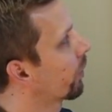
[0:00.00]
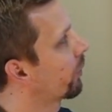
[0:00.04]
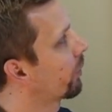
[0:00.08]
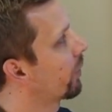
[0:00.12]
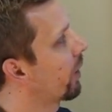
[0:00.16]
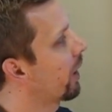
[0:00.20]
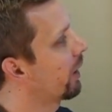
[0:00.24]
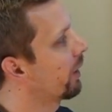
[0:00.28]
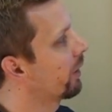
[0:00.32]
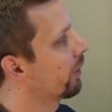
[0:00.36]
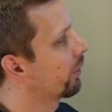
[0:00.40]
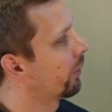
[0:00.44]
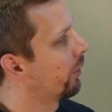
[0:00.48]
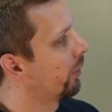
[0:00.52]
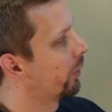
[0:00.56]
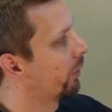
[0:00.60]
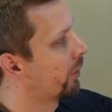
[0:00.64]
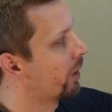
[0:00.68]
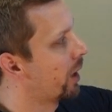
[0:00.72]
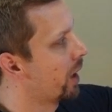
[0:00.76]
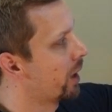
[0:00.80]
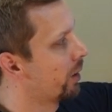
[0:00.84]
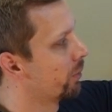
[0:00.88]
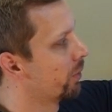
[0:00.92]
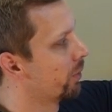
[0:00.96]
settings is
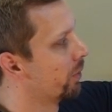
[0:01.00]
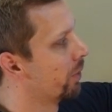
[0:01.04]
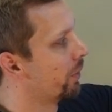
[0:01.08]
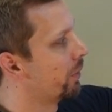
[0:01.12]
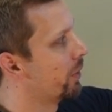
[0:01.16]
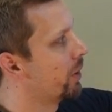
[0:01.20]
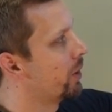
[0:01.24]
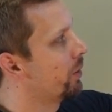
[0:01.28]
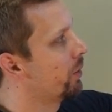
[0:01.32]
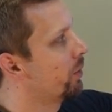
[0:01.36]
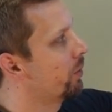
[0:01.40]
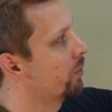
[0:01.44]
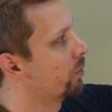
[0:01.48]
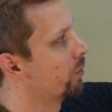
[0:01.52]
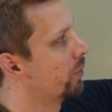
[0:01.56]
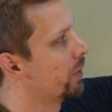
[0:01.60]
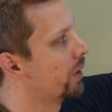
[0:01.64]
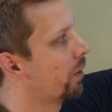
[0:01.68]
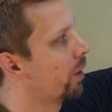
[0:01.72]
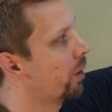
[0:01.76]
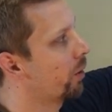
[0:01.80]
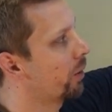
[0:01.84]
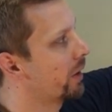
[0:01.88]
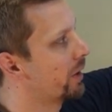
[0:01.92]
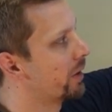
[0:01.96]
kind of a review. We
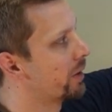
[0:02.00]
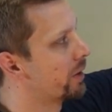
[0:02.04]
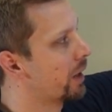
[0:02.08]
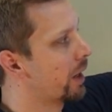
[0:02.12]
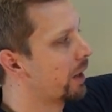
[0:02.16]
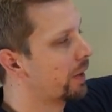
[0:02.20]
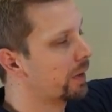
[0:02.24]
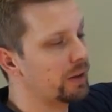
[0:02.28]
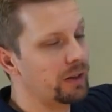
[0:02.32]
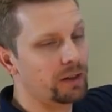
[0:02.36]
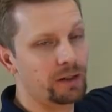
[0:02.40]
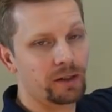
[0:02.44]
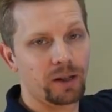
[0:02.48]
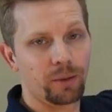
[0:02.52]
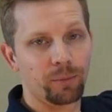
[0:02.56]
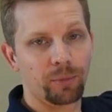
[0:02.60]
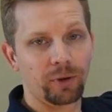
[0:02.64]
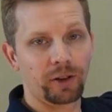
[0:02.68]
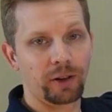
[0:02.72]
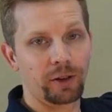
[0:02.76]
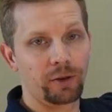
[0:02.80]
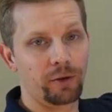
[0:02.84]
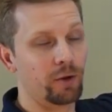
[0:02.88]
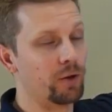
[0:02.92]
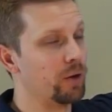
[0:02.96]
already set these
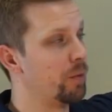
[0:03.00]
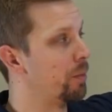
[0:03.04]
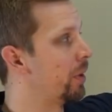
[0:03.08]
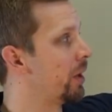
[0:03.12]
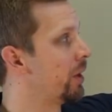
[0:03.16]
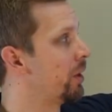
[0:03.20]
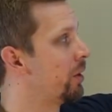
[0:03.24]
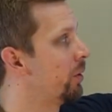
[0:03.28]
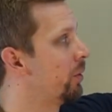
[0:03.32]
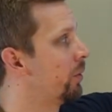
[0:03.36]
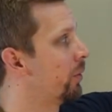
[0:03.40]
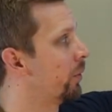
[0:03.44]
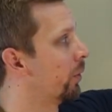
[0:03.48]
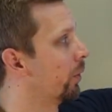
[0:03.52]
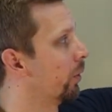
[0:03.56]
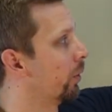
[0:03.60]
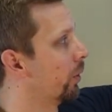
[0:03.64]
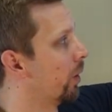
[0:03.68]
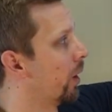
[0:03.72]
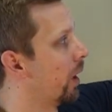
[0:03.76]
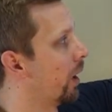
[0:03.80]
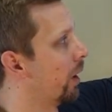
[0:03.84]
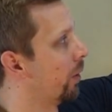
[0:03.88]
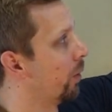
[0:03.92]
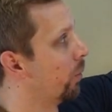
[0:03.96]
typically through the menu
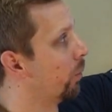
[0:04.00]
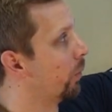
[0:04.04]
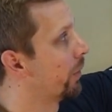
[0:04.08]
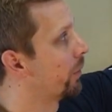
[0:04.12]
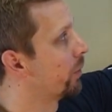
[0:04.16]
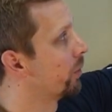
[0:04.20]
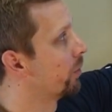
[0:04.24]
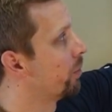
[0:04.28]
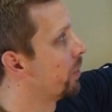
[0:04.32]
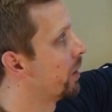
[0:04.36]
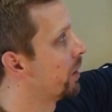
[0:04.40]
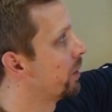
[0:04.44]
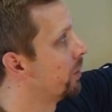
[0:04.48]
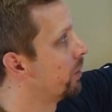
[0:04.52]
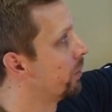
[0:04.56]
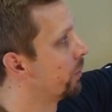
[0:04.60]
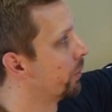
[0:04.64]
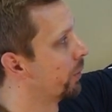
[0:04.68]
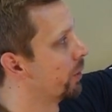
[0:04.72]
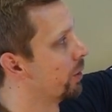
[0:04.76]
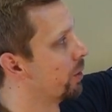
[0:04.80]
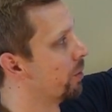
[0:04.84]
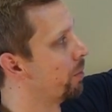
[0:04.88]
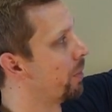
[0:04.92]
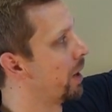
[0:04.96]
for the wizard menu
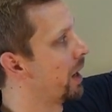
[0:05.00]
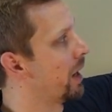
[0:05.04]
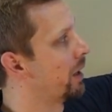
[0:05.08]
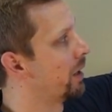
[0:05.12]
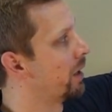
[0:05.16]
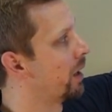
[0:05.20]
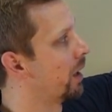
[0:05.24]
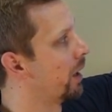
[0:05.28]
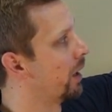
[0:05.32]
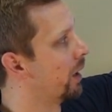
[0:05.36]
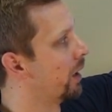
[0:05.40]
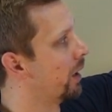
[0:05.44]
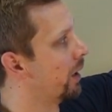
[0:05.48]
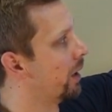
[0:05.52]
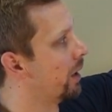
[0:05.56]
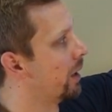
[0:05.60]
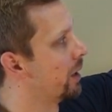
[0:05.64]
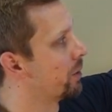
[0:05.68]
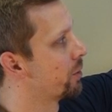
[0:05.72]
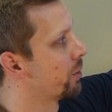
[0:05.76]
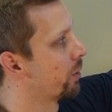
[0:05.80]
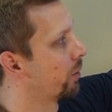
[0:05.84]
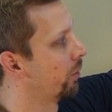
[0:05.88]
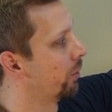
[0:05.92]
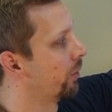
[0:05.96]
for your main
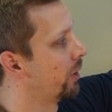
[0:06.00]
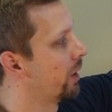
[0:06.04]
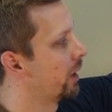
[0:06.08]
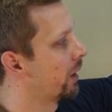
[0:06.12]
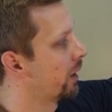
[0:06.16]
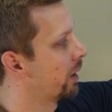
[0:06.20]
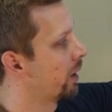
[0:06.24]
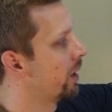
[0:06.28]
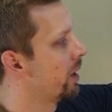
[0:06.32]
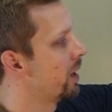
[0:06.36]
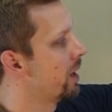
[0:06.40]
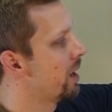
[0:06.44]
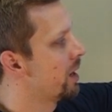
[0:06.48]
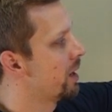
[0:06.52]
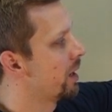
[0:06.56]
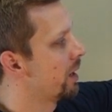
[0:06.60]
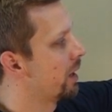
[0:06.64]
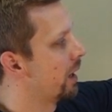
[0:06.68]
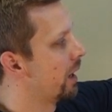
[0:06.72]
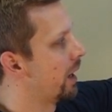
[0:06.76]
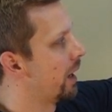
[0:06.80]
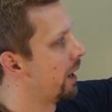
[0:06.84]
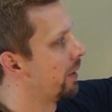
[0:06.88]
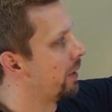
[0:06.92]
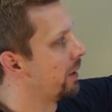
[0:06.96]
internal NIC
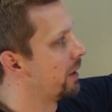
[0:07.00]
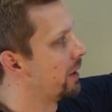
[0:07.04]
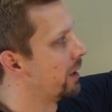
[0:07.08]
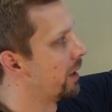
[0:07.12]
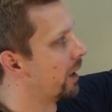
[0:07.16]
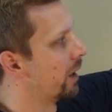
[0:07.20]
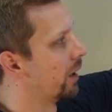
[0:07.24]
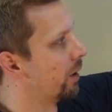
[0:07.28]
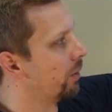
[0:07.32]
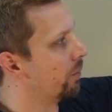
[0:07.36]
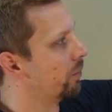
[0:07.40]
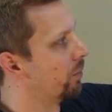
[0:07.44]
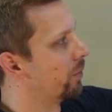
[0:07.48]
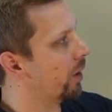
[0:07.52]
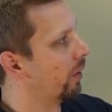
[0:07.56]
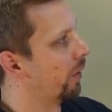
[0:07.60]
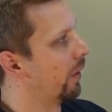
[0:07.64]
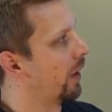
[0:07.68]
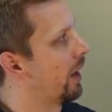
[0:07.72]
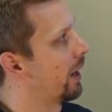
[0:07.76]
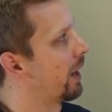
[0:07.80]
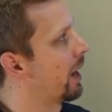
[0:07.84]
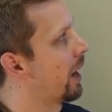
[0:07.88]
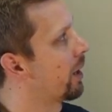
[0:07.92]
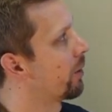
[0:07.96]
and the
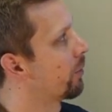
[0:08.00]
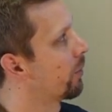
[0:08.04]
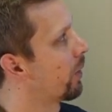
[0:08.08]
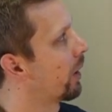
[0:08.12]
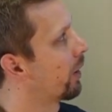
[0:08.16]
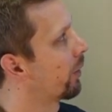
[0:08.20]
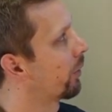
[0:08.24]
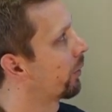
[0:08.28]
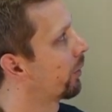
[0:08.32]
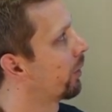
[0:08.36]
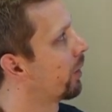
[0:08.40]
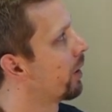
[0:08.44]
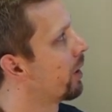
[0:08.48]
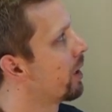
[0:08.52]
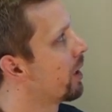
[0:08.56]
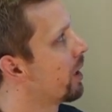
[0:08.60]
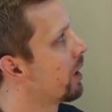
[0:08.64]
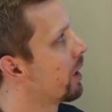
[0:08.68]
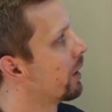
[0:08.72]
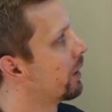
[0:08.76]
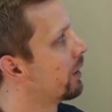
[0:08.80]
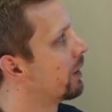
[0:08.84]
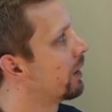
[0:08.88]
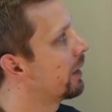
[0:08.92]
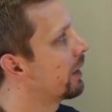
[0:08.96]
LAN address.
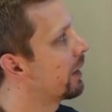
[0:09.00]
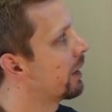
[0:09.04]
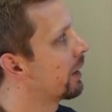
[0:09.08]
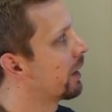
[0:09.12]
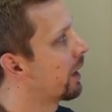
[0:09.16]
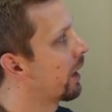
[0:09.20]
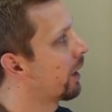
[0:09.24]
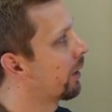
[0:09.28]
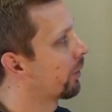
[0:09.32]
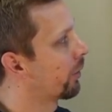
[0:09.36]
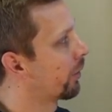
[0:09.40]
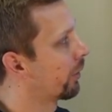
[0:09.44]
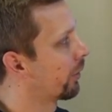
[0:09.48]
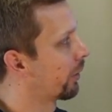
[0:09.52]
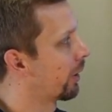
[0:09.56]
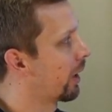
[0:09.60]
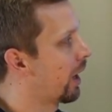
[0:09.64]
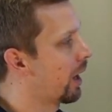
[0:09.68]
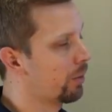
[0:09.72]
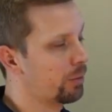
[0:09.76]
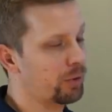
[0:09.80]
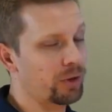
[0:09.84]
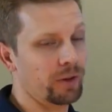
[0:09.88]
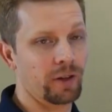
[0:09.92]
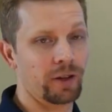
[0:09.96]
DDNS is an
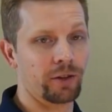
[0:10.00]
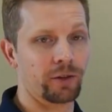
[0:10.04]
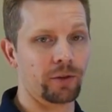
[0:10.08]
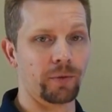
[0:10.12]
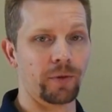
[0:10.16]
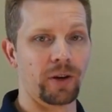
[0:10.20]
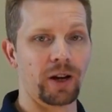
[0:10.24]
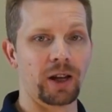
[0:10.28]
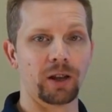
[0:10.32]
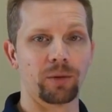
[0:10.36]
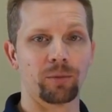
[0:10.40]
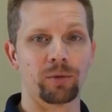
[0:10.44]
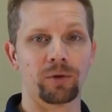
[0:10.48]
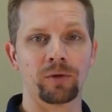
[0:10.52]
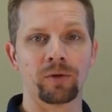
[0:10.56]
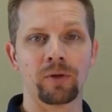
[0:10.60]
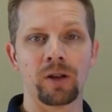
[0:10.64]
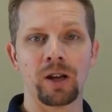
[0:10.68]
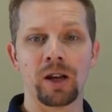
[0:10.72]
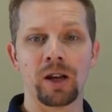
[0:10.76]
option that's available.